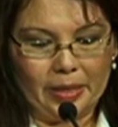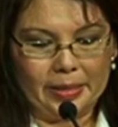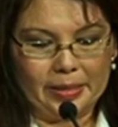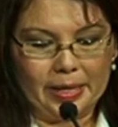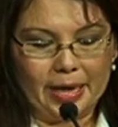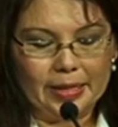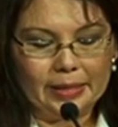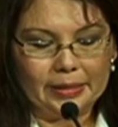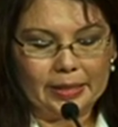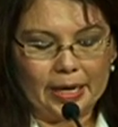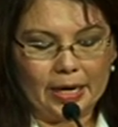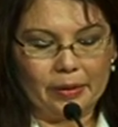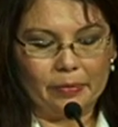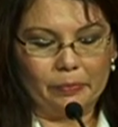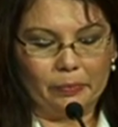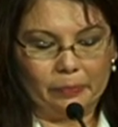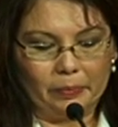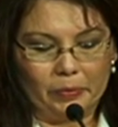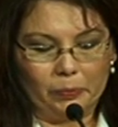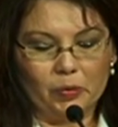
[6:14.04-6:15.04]
that day,
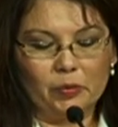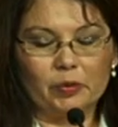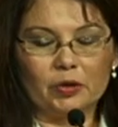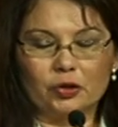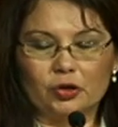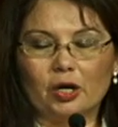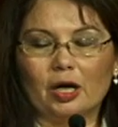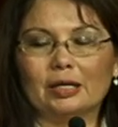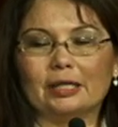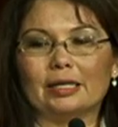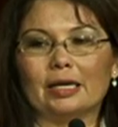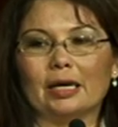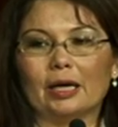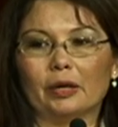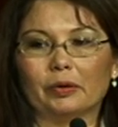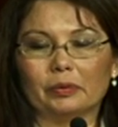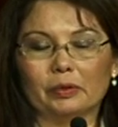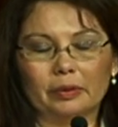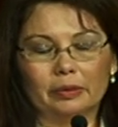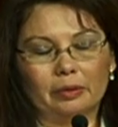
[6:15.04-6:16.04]
when we were shot
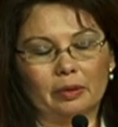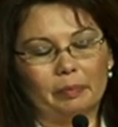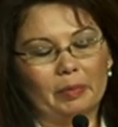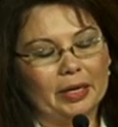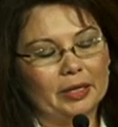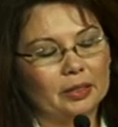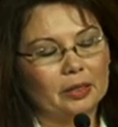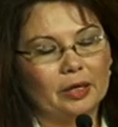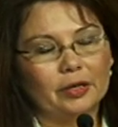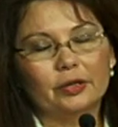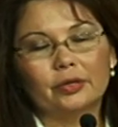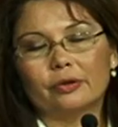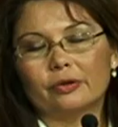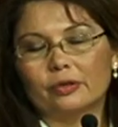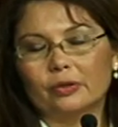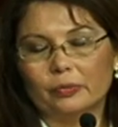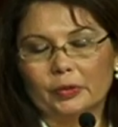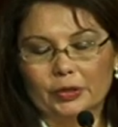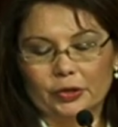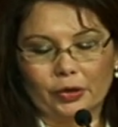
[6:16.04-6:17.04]
down, my entire
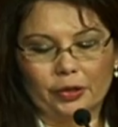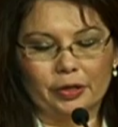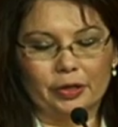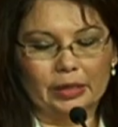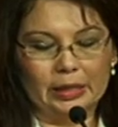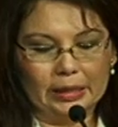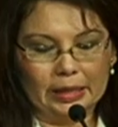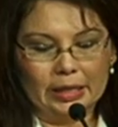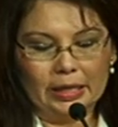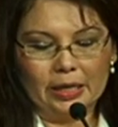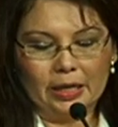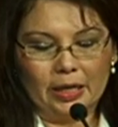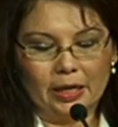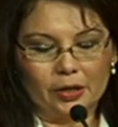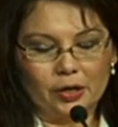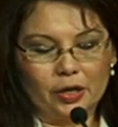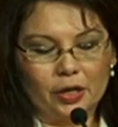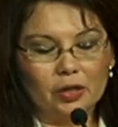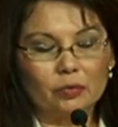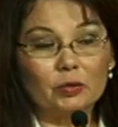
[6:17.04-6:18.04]
crew was hurt.
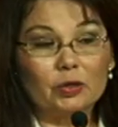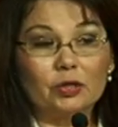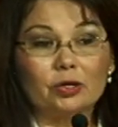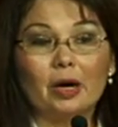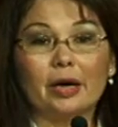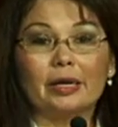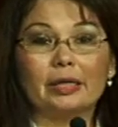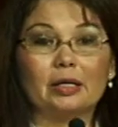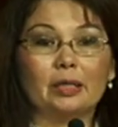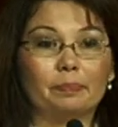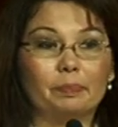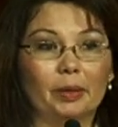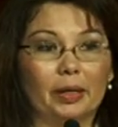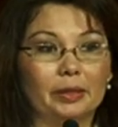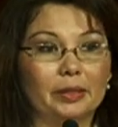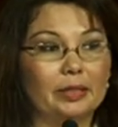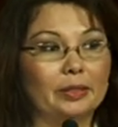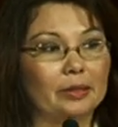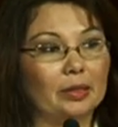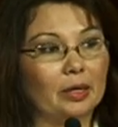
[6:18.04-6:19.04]
Kurt was shot in the
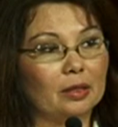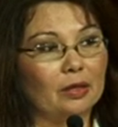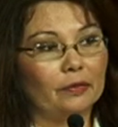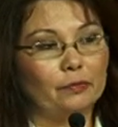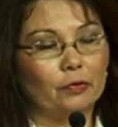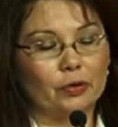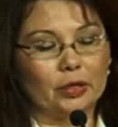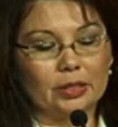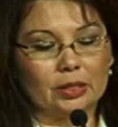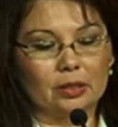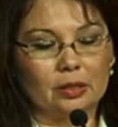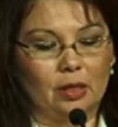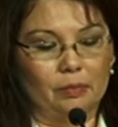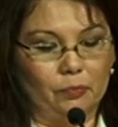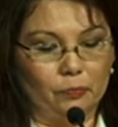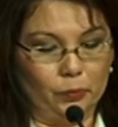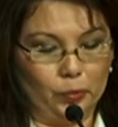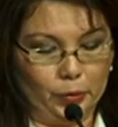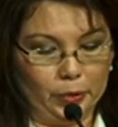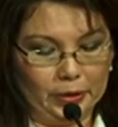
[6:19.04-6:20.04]
butt. He's got the Forrest
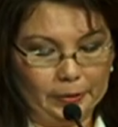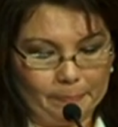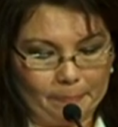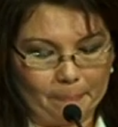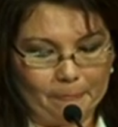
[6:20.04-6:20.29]
Gump wound.